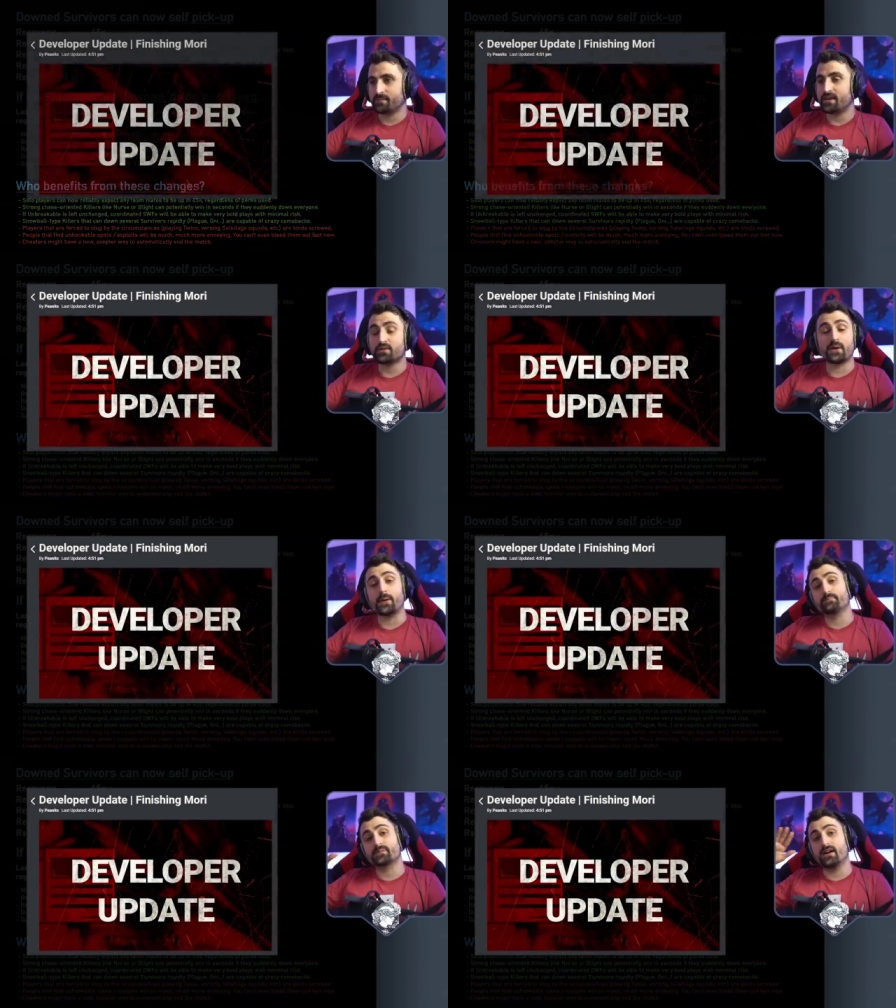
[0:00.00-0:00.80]
Either
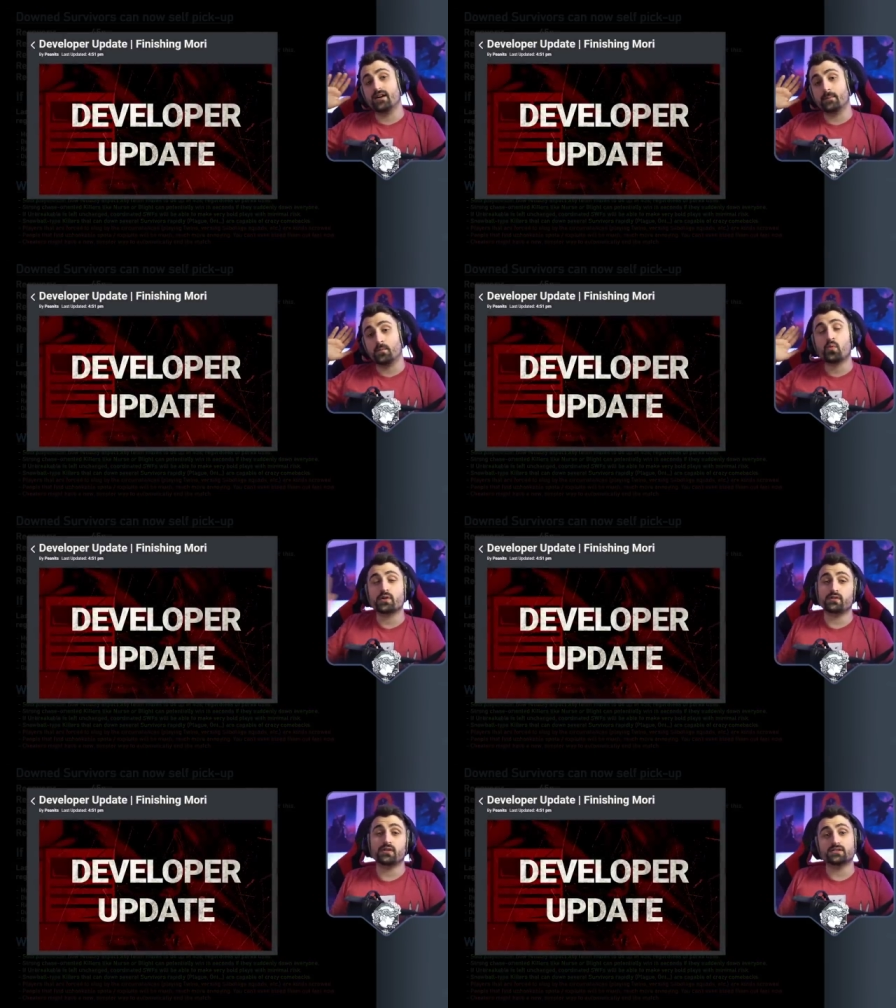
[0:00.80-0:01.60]
way, um, what
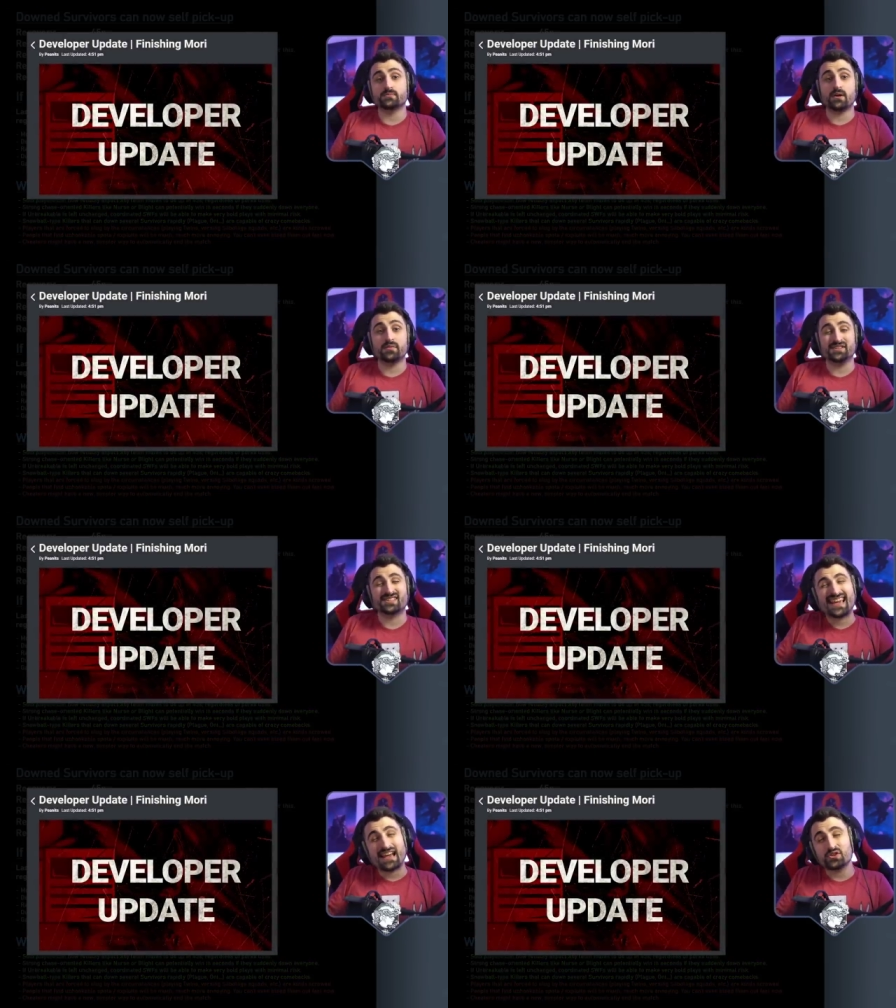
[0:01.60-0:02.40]
are your thoughts about
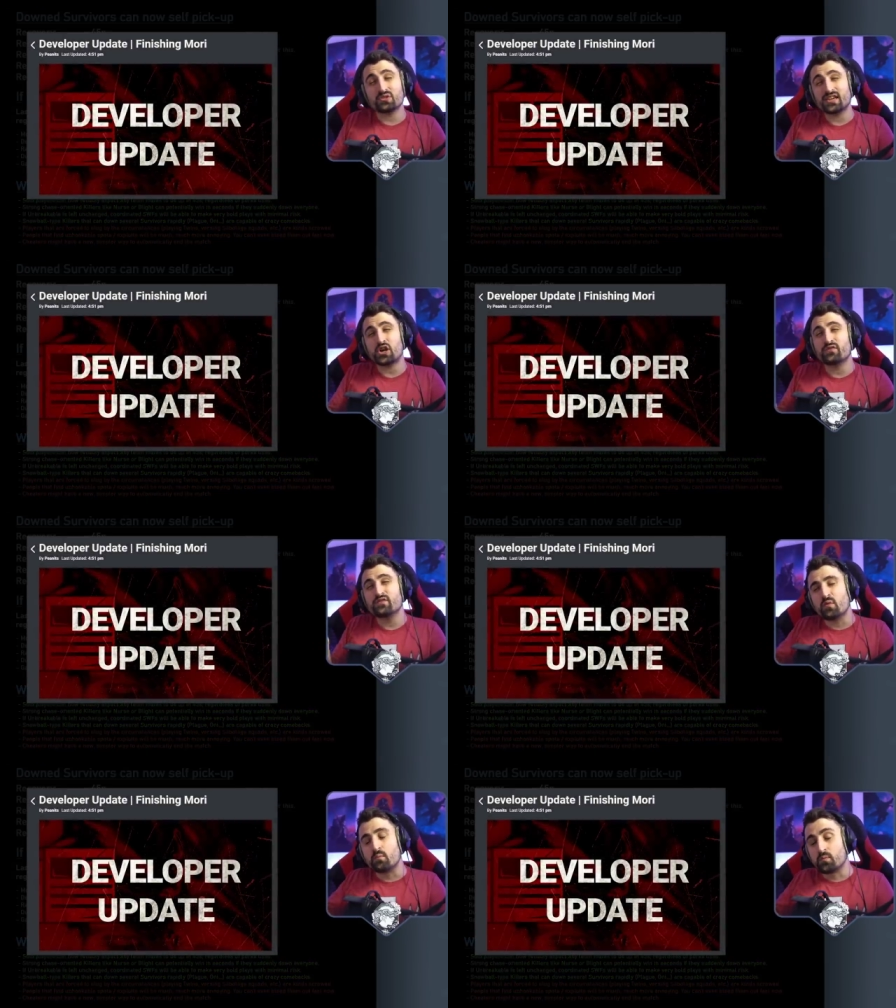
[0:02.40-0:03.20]
this? Can you think of
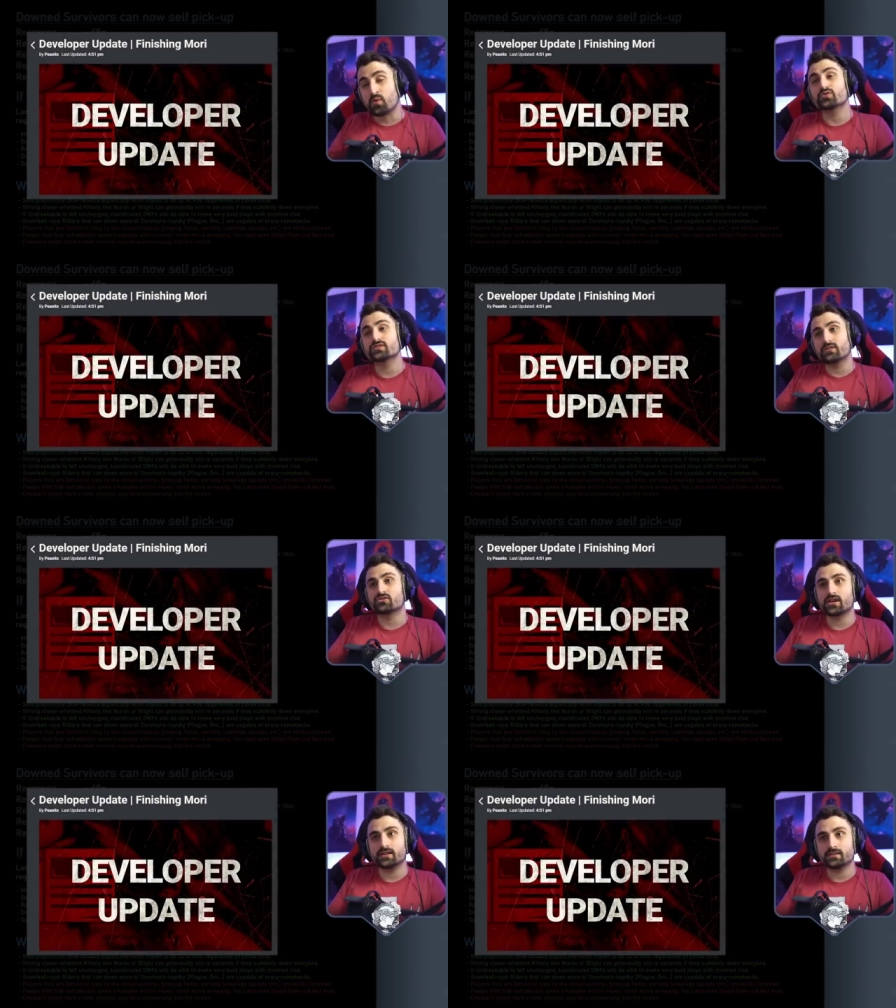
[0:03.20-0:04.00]
even more
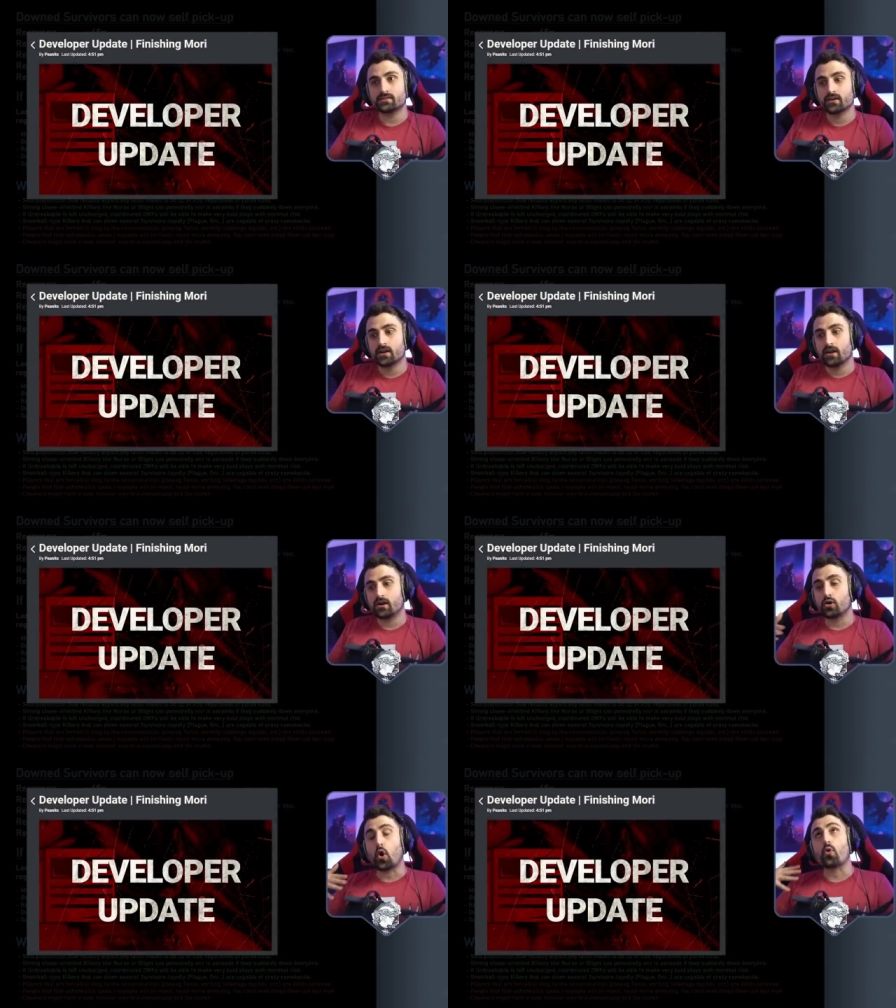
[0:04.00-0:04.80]
downsides
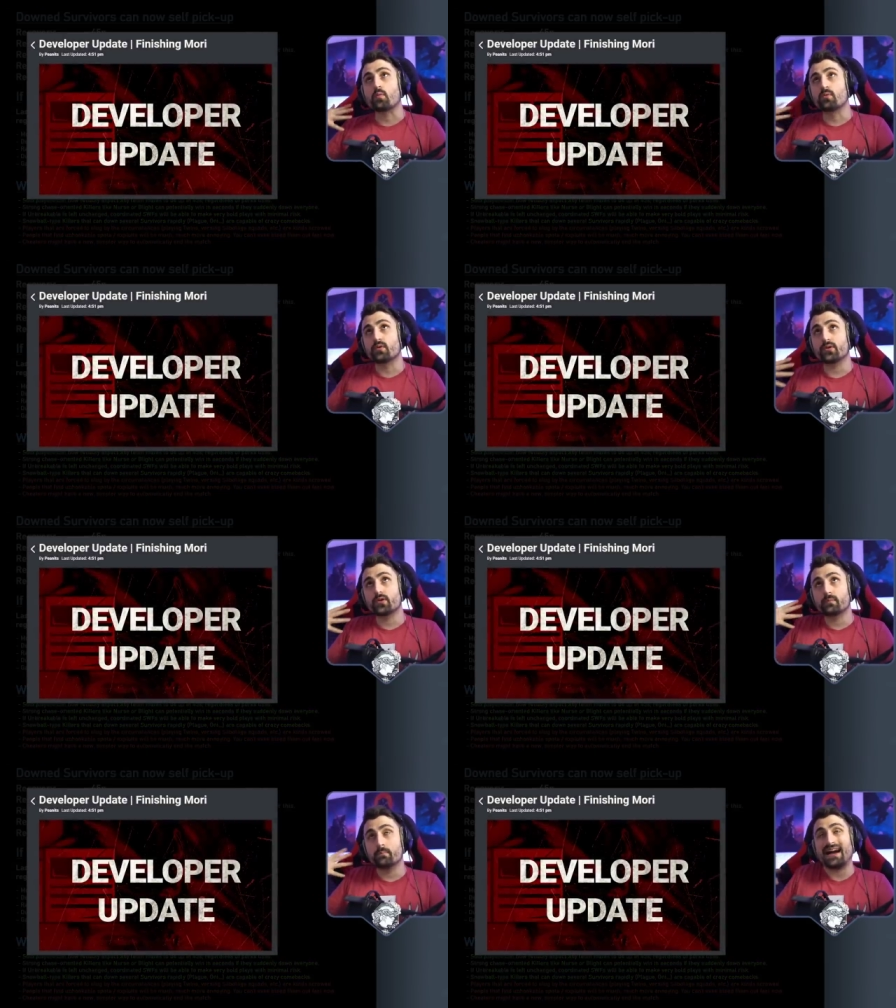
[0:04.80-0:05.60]
or, or
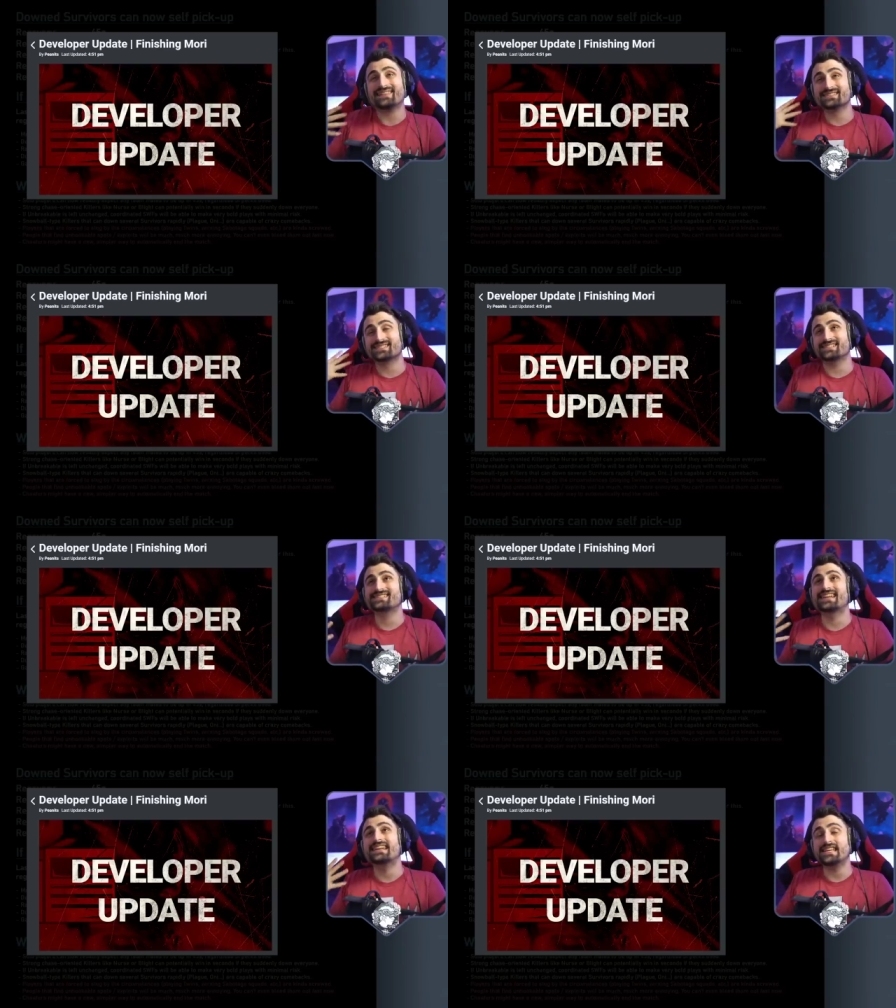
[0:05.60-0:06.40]
more balanced
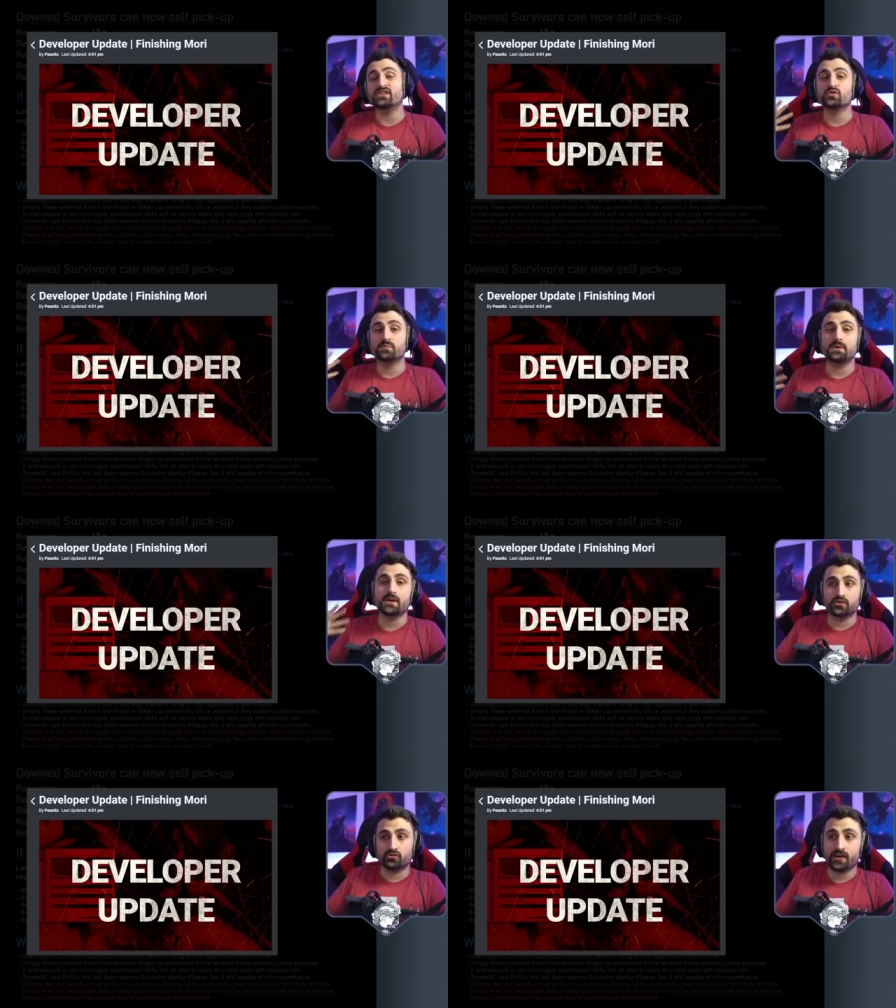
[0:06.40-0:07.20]
things that need to
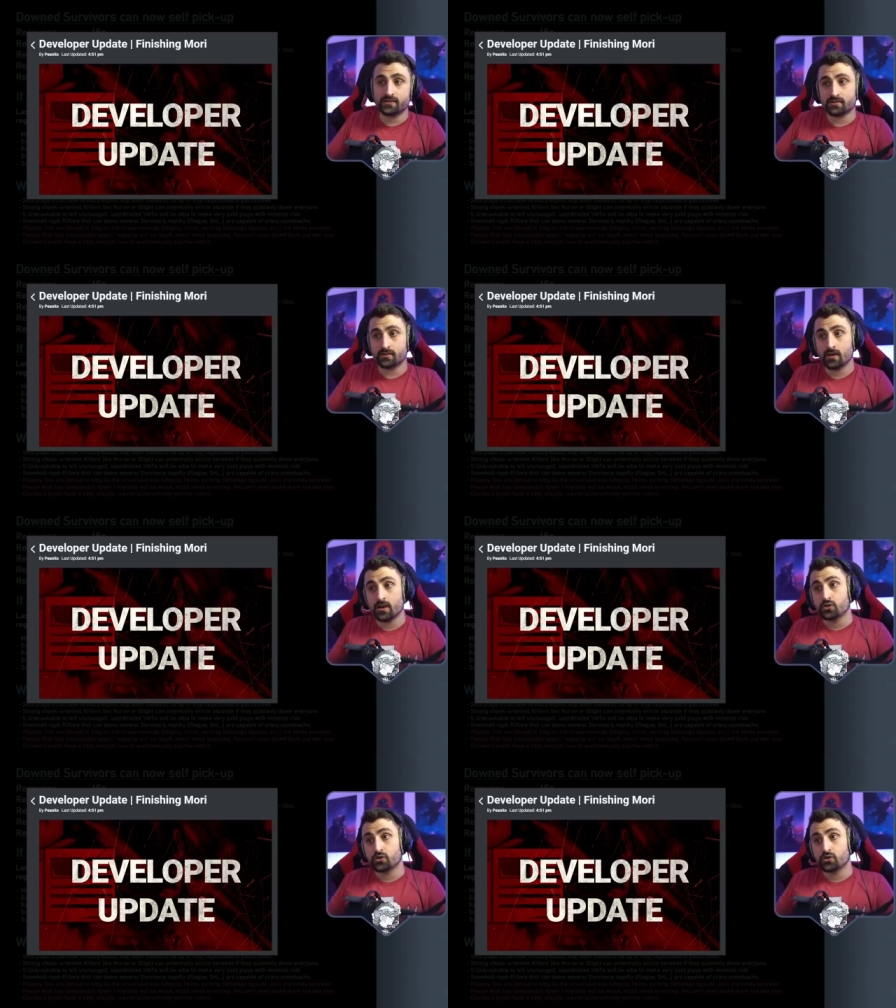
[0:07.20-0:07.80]
be addressed?